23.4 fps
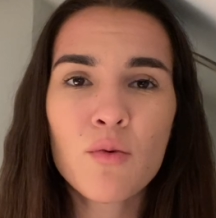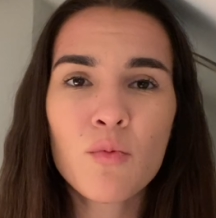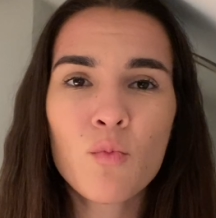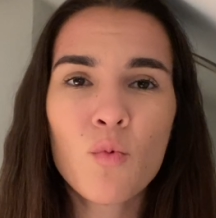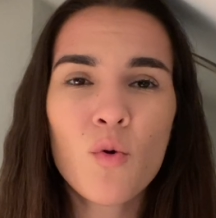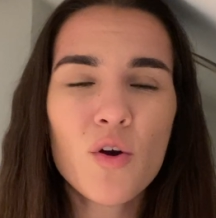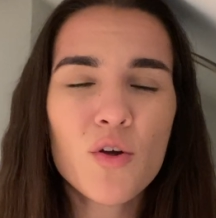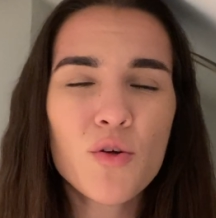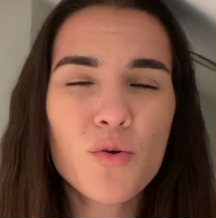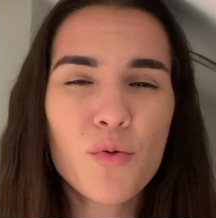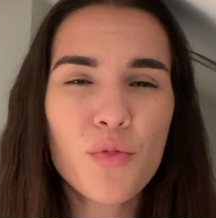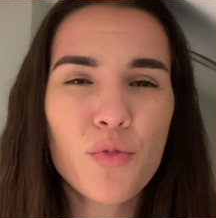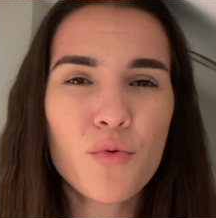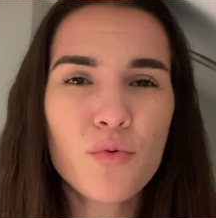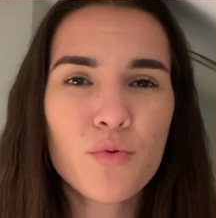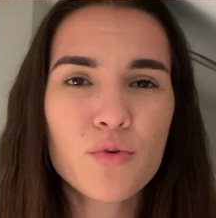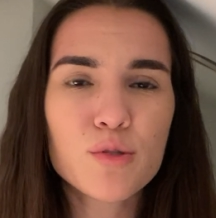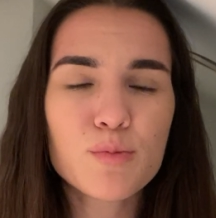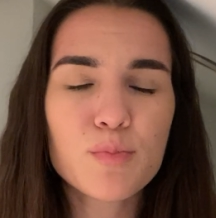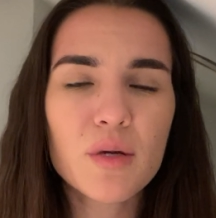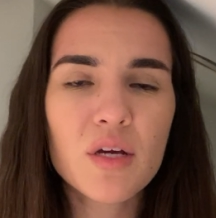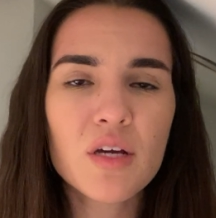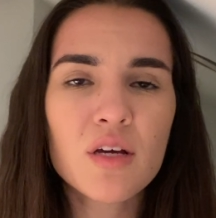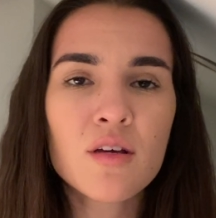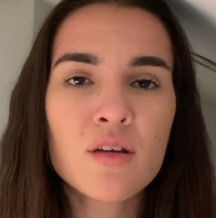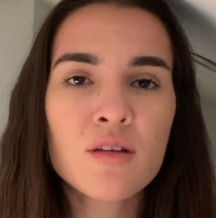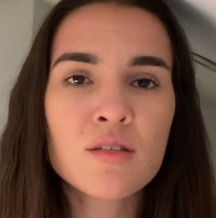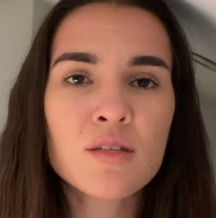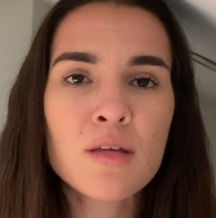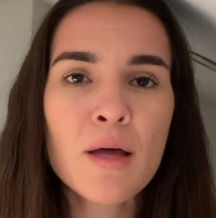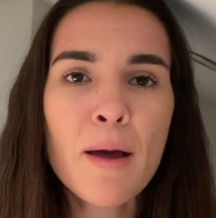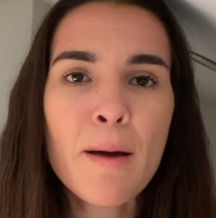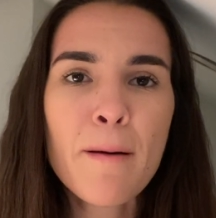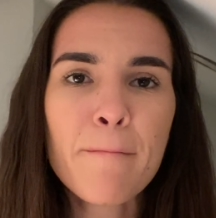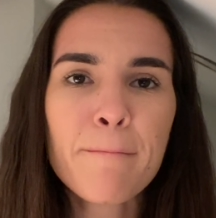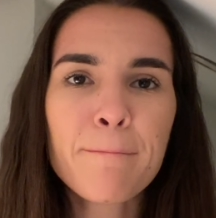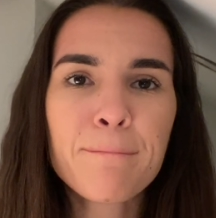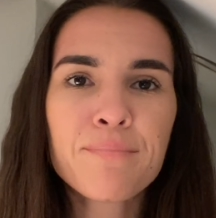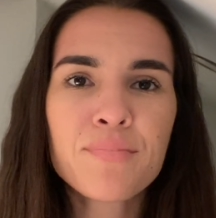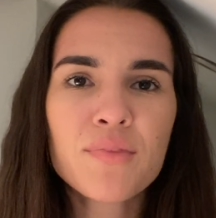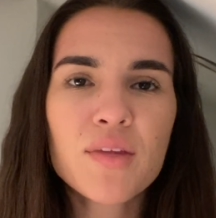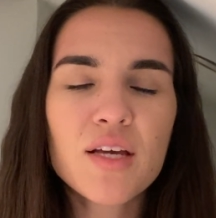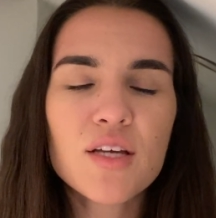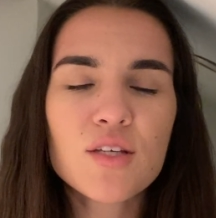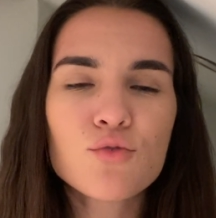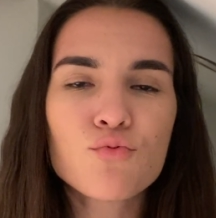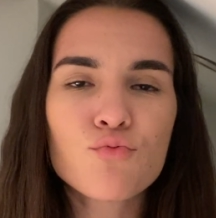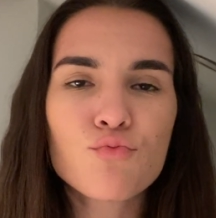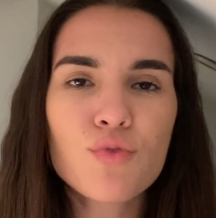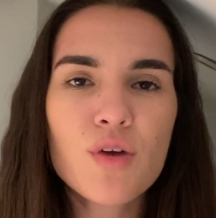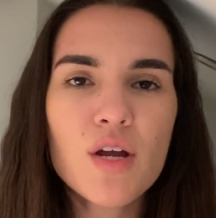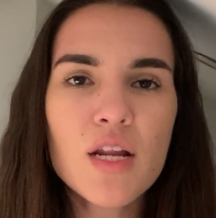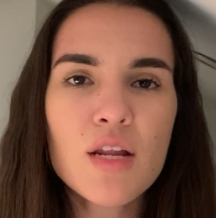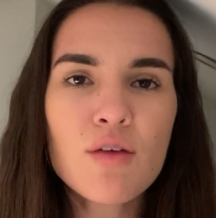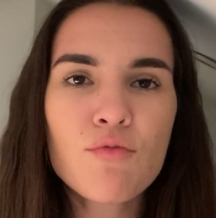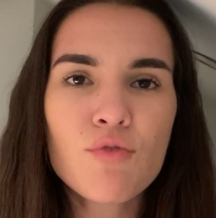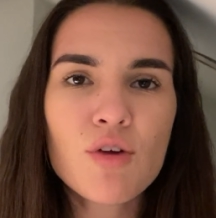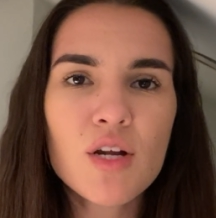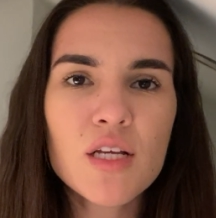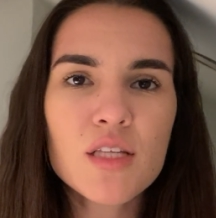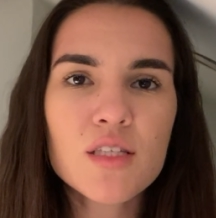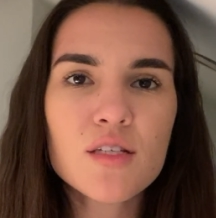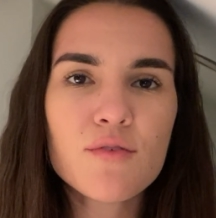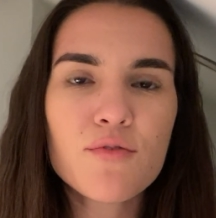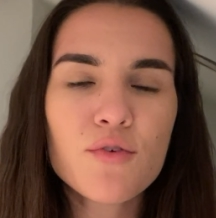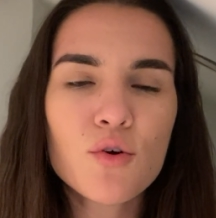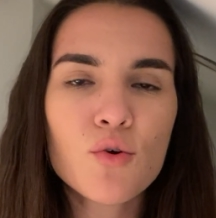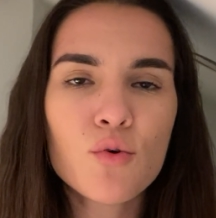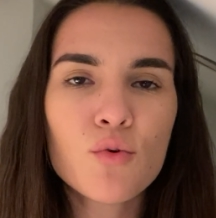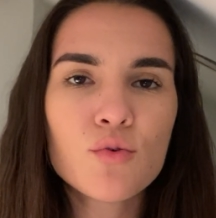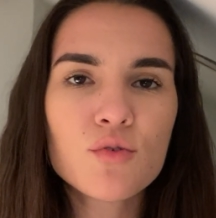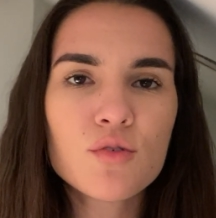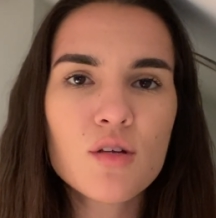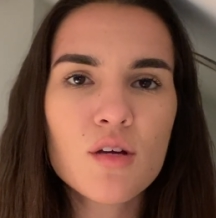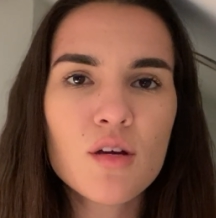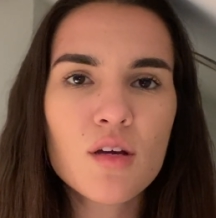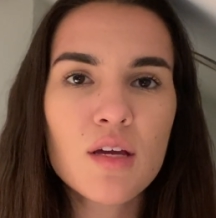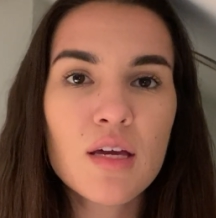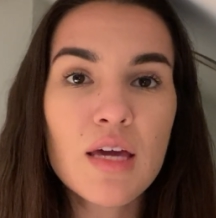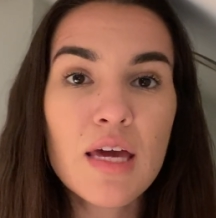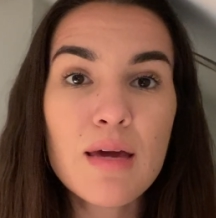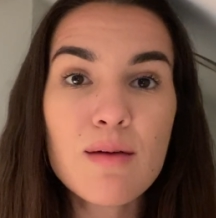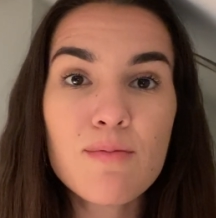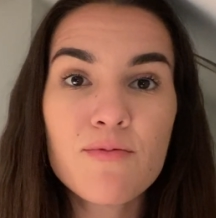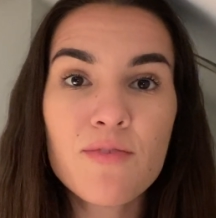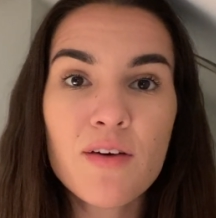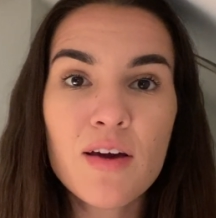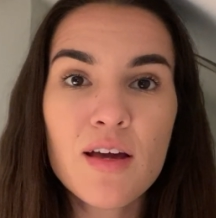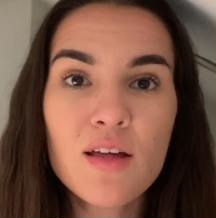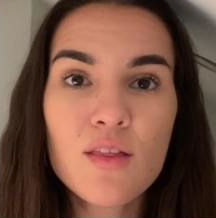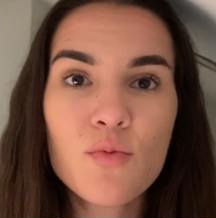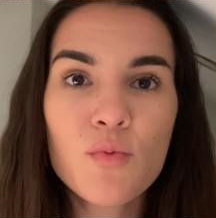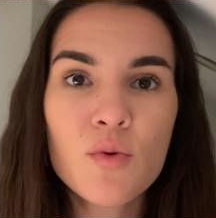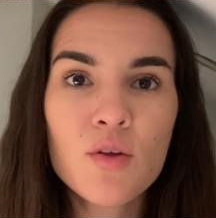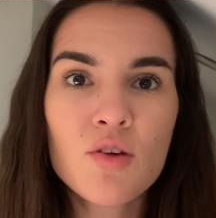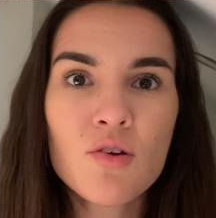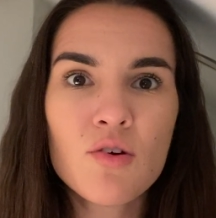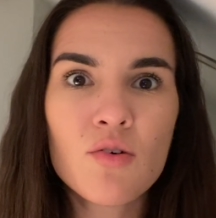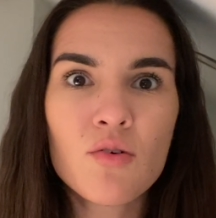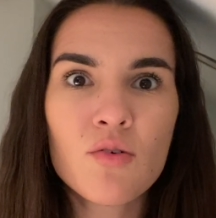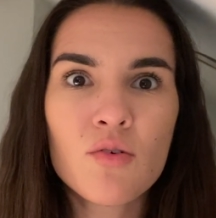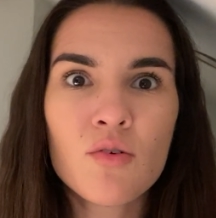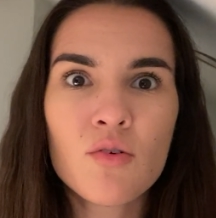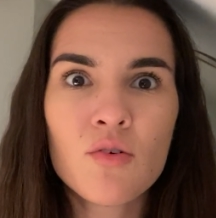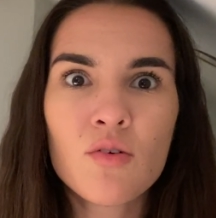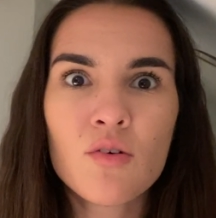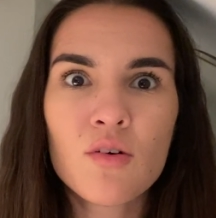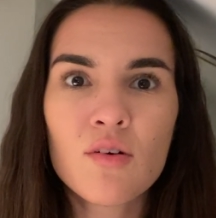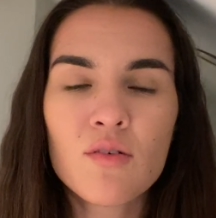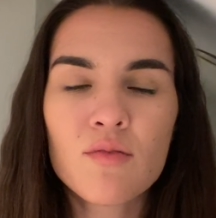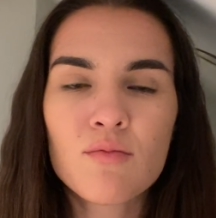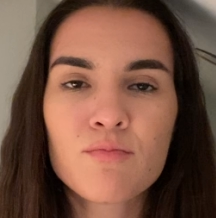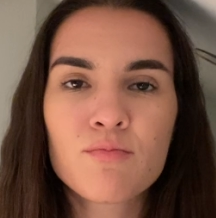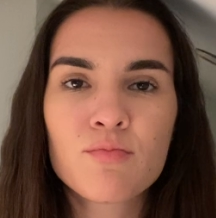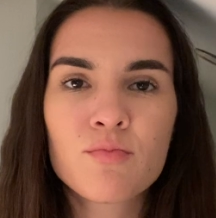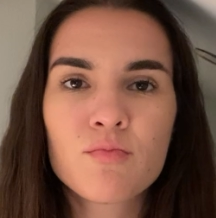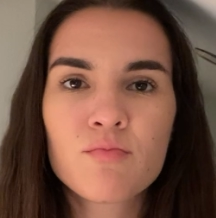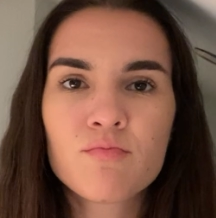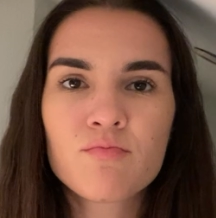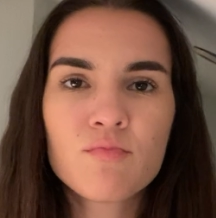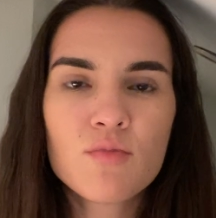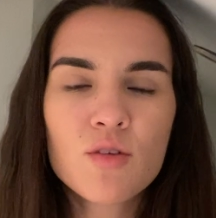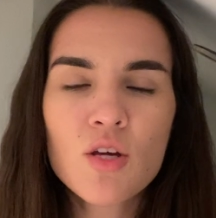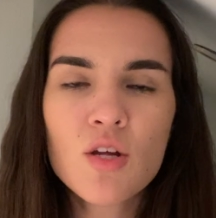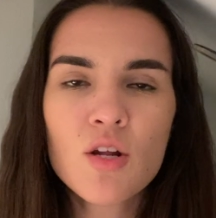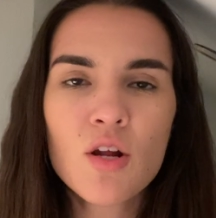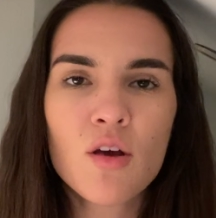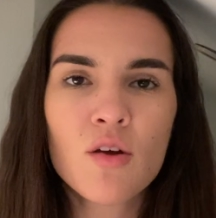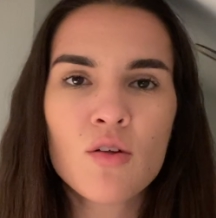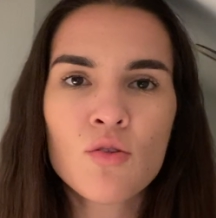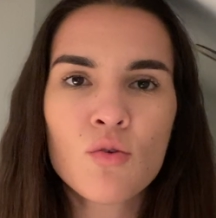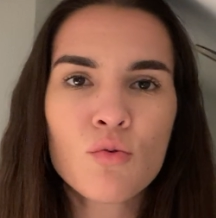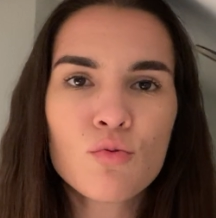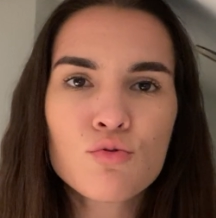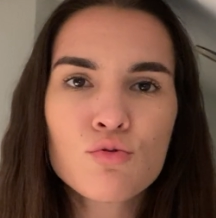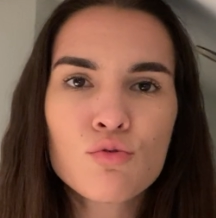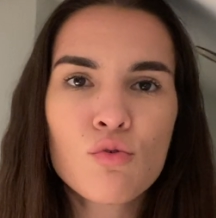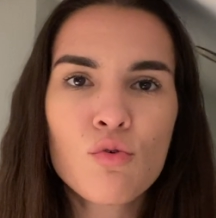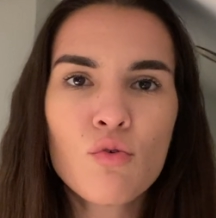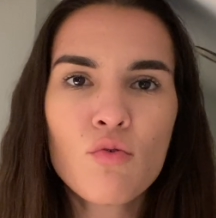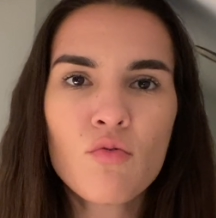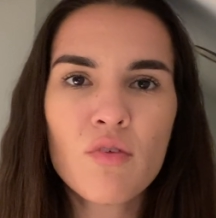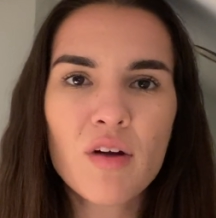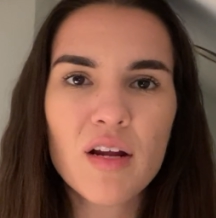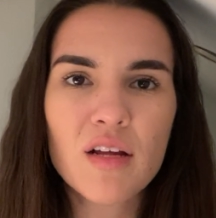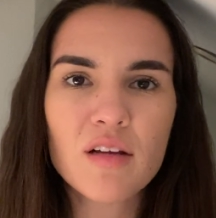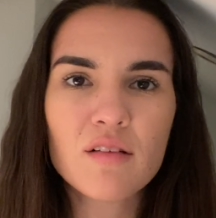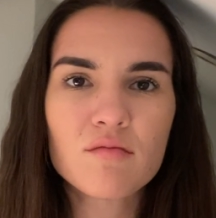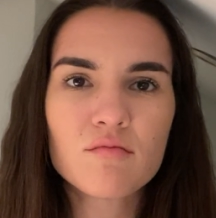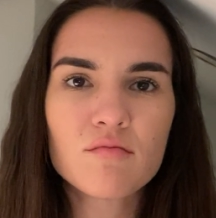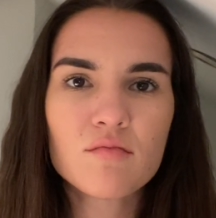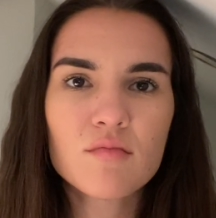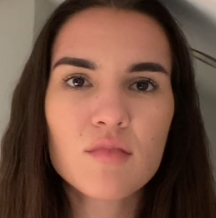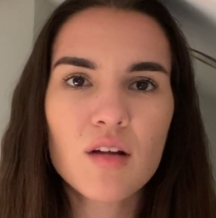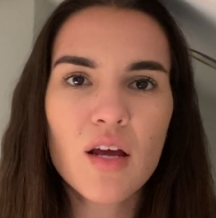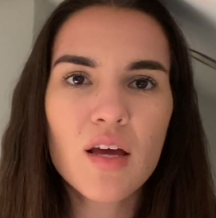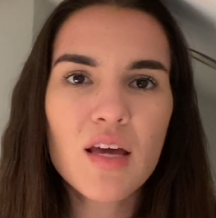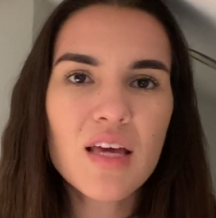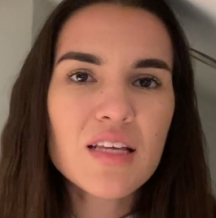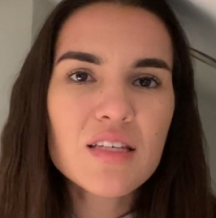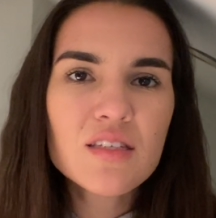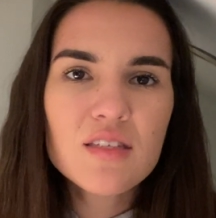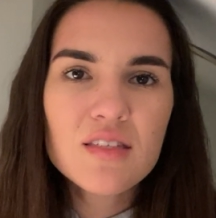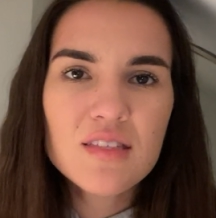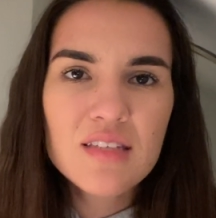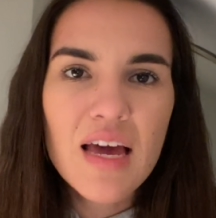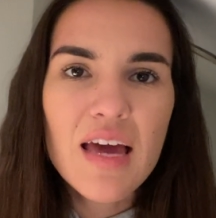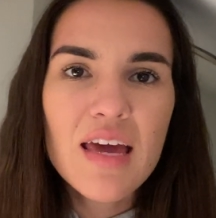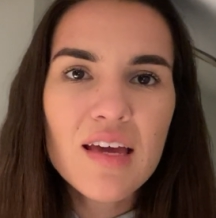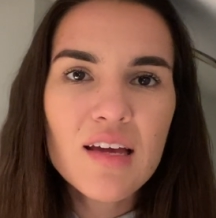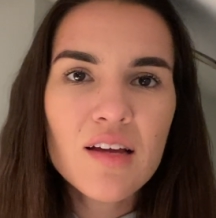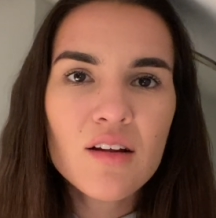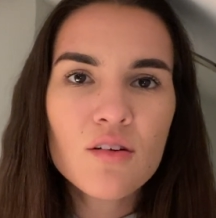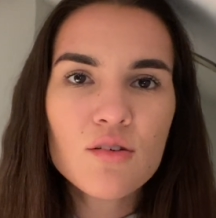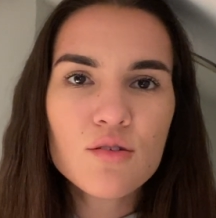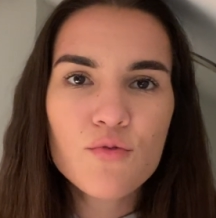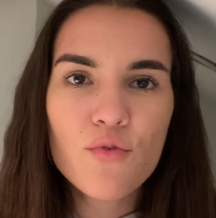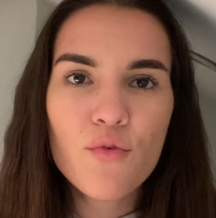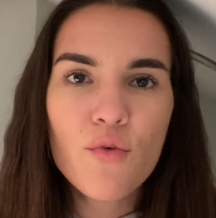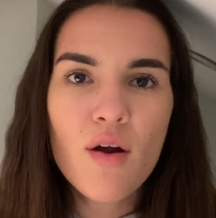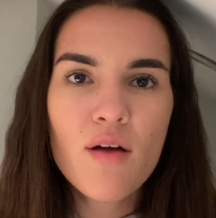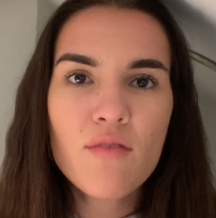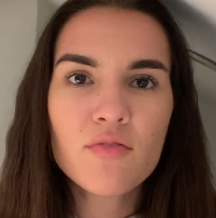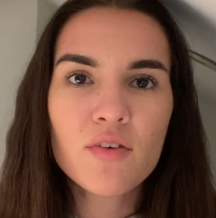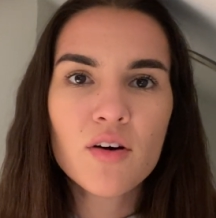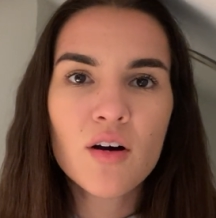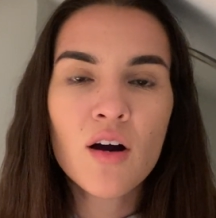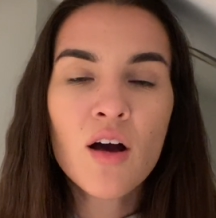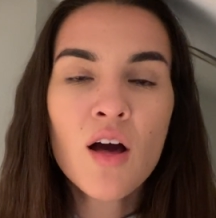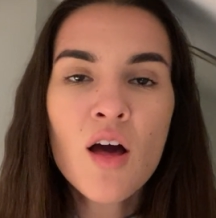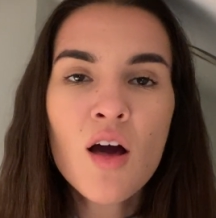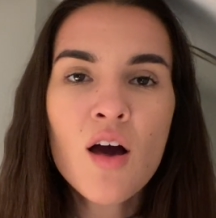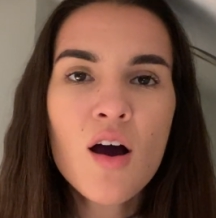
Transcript: What are your thoughts? Because it's really, really difficult to keep faith when you're, you know, not scoring. Like, it's taken us forever.